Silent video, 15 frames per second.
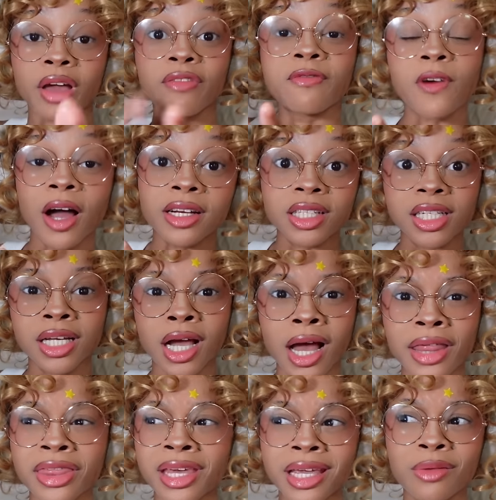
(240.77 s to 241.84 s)
I finally got,
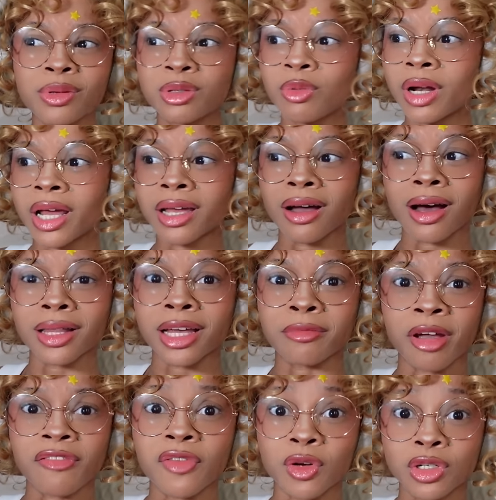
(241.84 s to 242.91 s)
I think it was when I got like
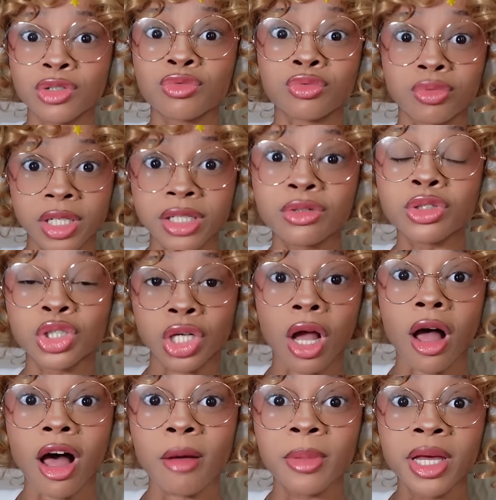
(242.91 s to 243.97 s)
my first real
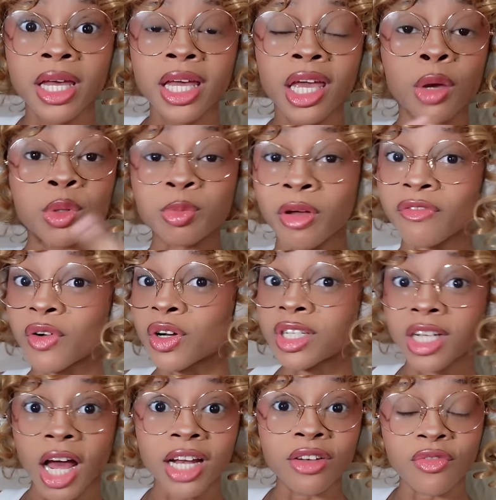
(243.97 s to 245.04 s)
job, it was my
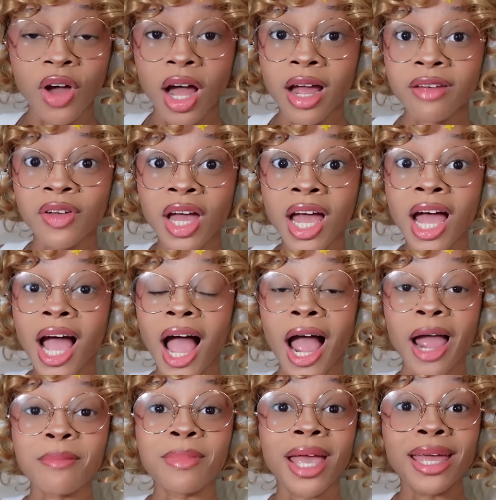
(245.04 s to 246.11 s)
first 9 to 5,
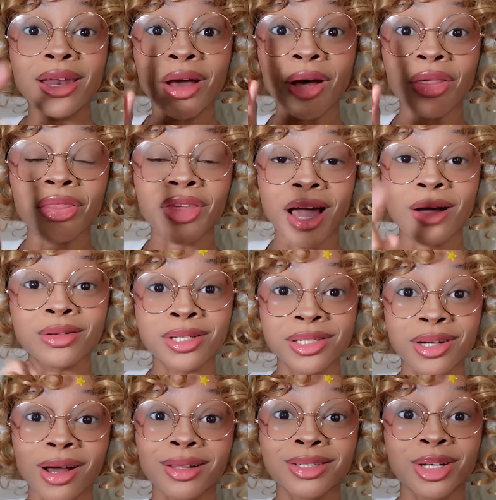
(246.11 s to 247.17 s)
I made
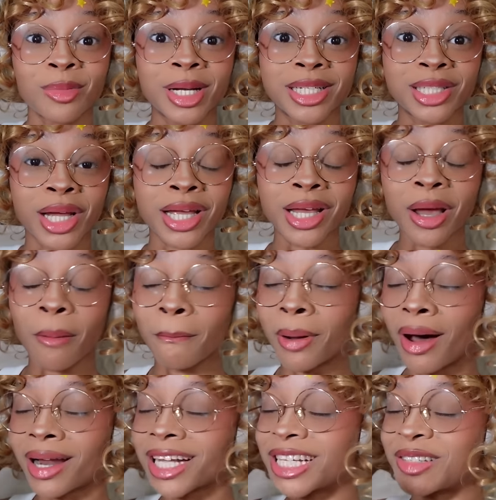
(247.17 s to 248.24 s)
$1,000 on my check,
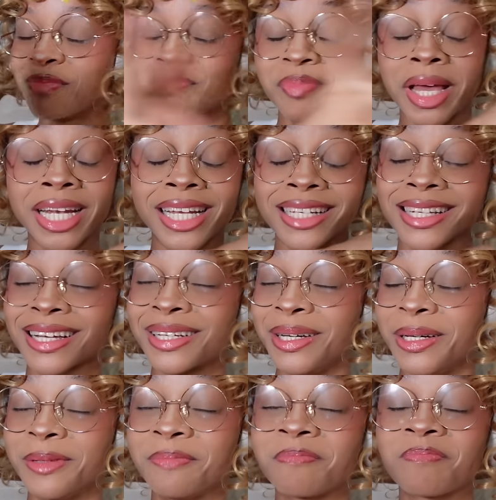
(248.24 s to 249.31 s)
bought as many as I
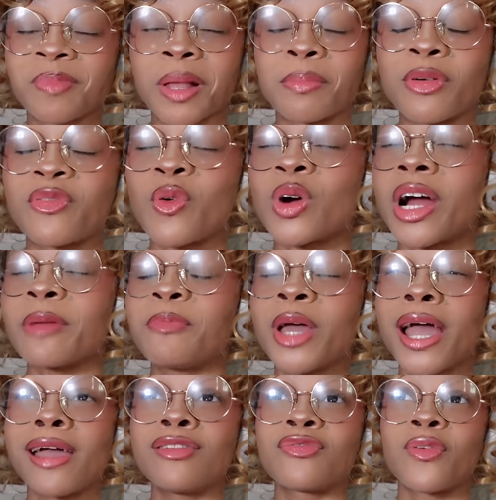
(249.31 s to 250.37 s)
could. Before I
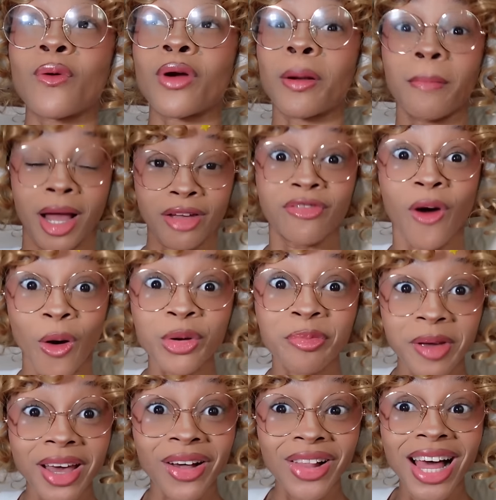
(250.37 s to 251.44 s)
paid for my phone
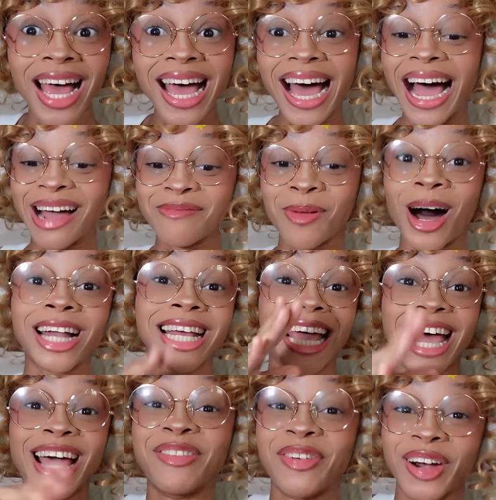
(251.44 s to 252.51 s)
bill, I bought
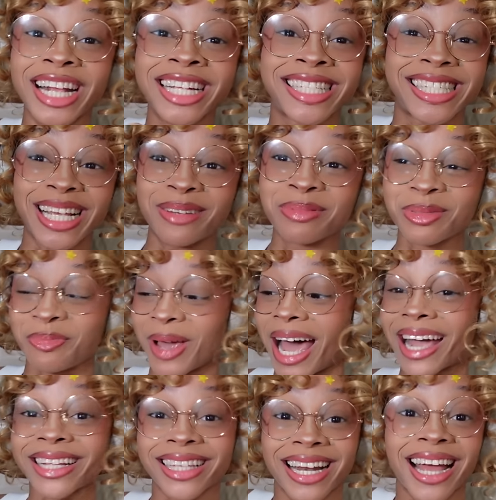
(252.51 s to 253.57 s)
every Sims
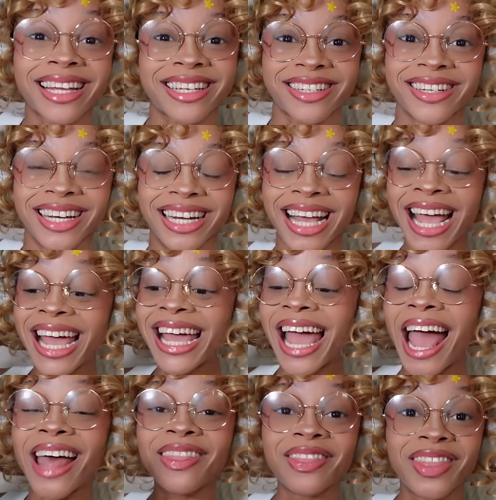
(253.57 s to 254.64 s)
pack that I could.
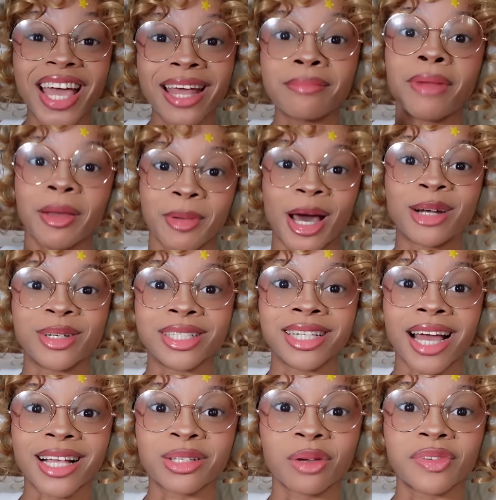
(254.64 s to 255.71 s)
And then my battery's
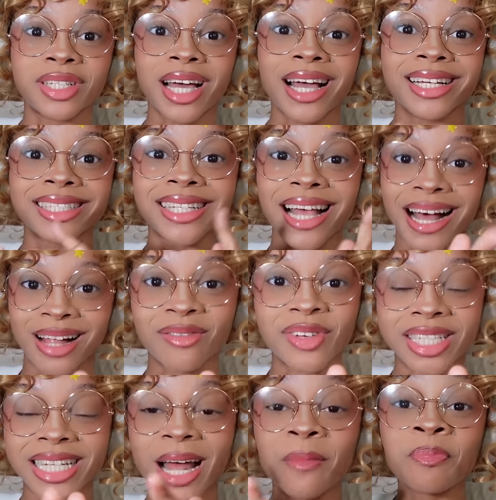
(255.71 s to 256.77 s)
dying, so if it dies, I'll
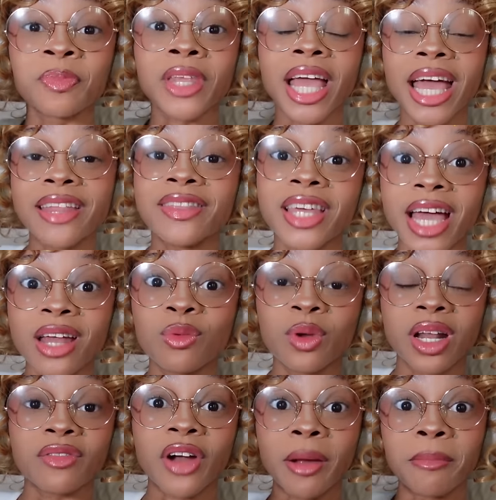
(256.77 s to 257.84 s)
fix that. And then
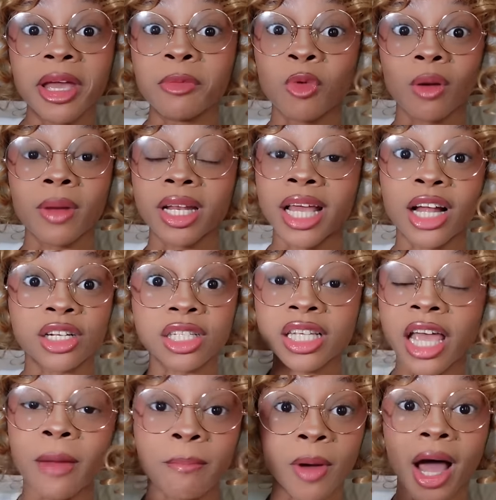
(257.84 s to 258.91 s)
whenever I made more money, I just
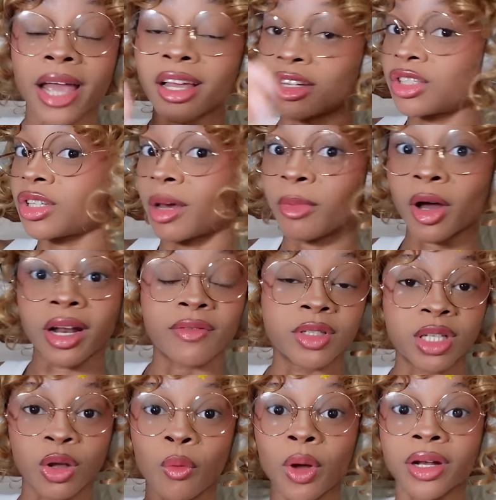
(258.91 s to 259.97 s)
kept buying until I bought every
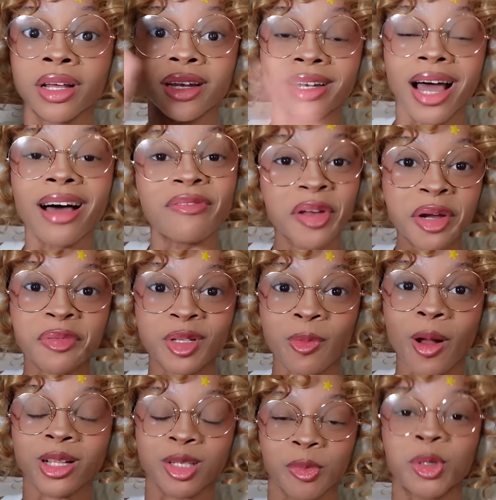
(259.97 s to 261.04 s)
single one. Not very
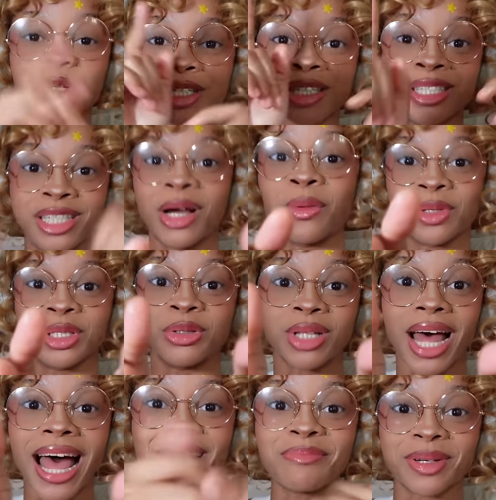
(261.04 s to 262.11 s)
responsible, don't do
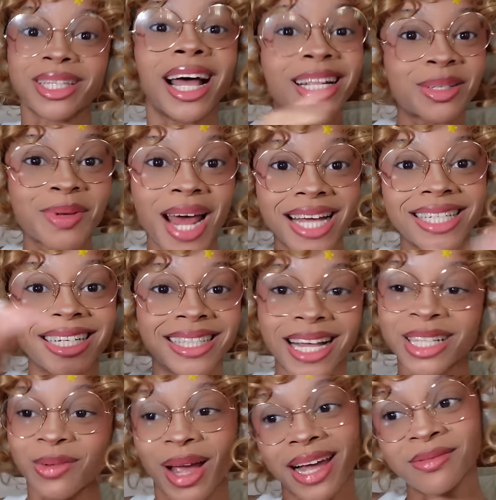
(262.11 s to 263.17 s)
that, but that's what I did and
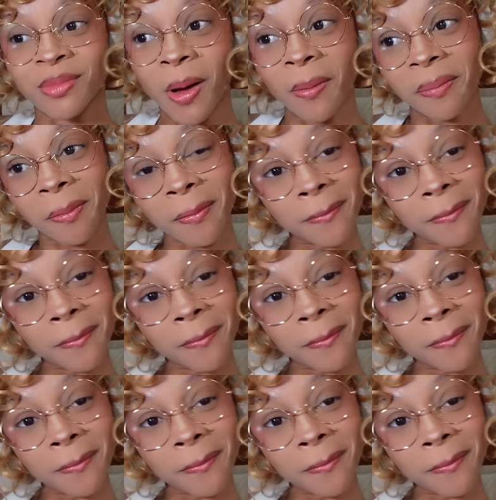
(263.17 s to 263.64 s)
that's why I have them all.